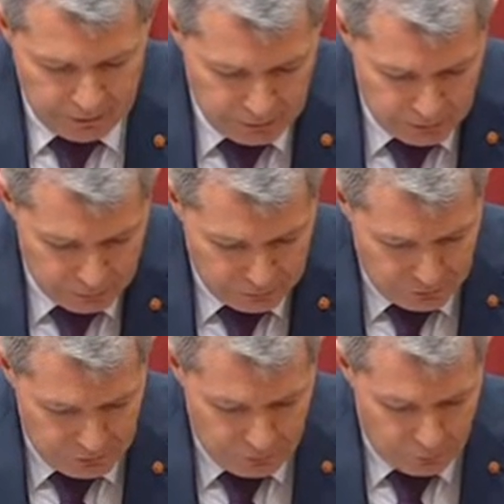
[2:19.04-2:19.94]
He
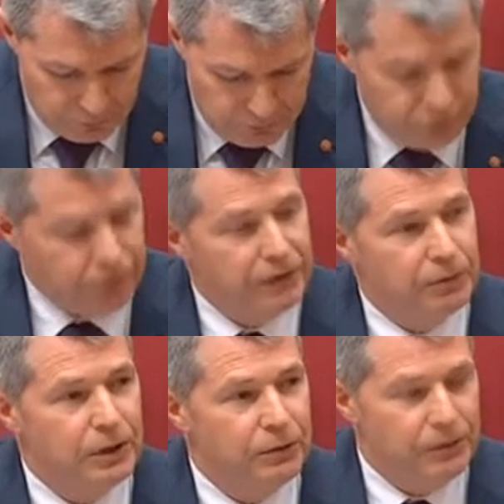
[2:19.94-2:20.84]
received the Order of
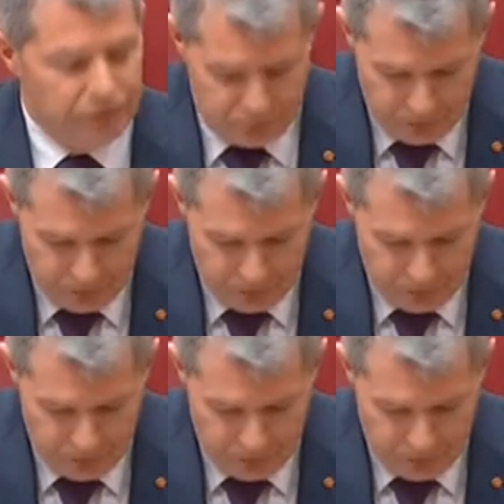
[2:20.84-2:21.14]
Australia Medal this